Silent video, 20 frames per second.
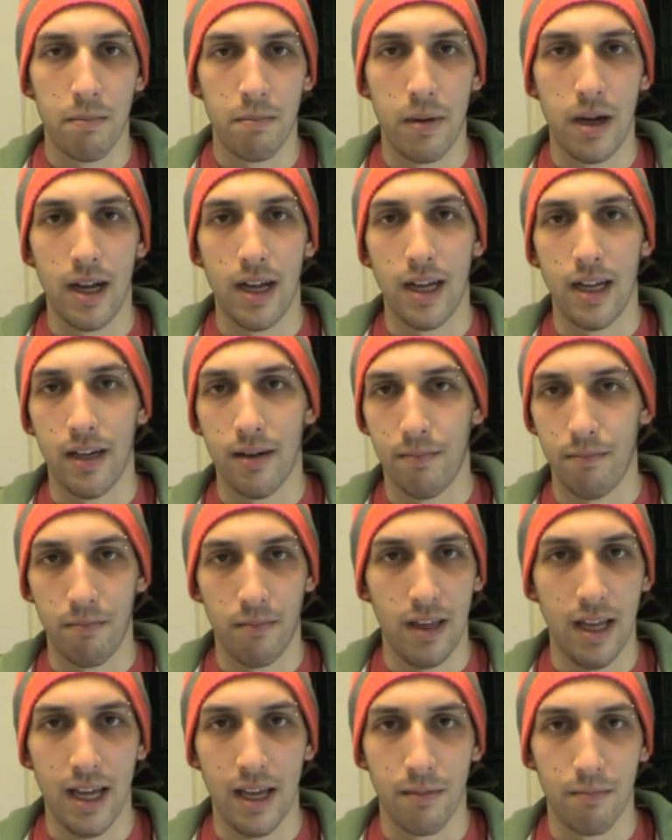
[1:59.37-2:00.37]
But
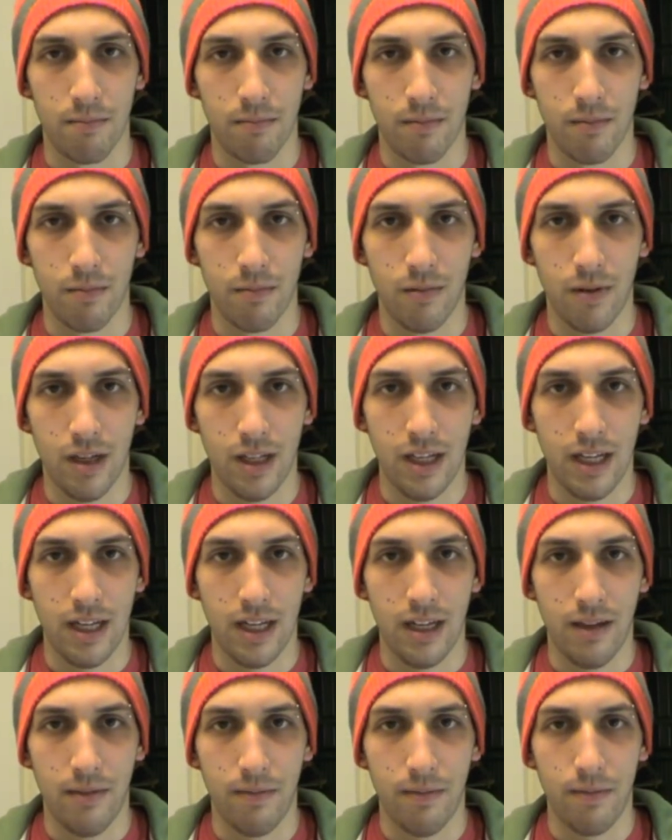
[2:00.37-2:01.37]
yeah,
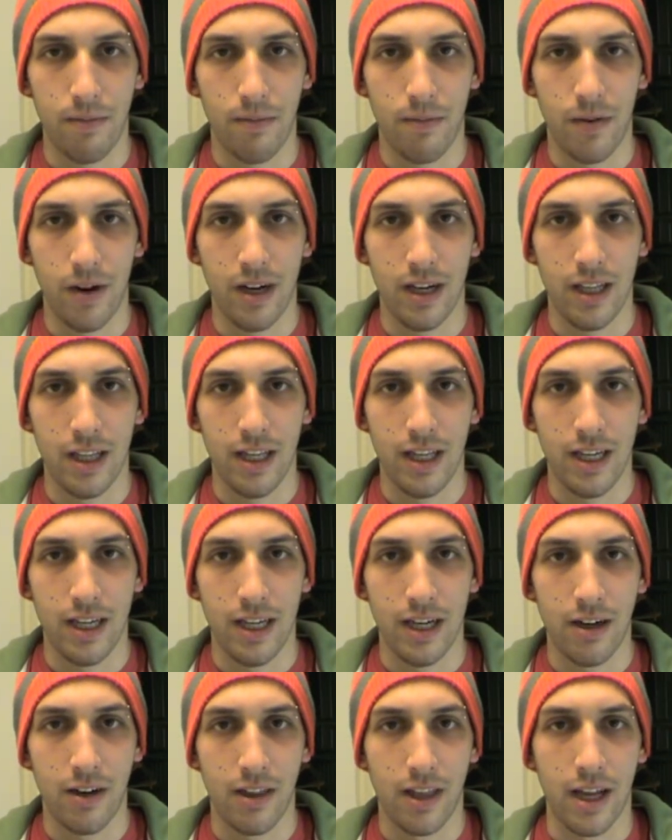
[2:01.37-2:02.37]
really friendly
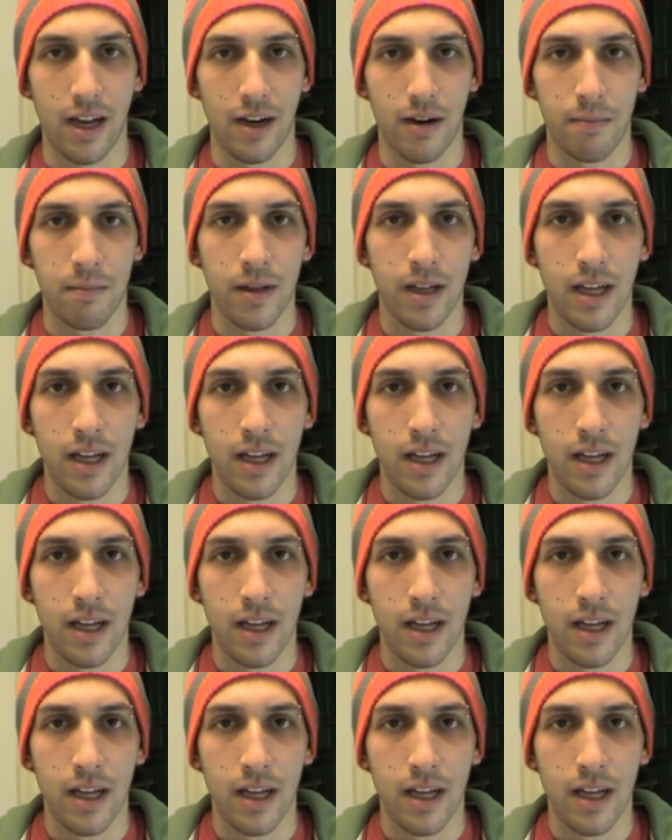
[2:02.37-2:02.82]
deer there.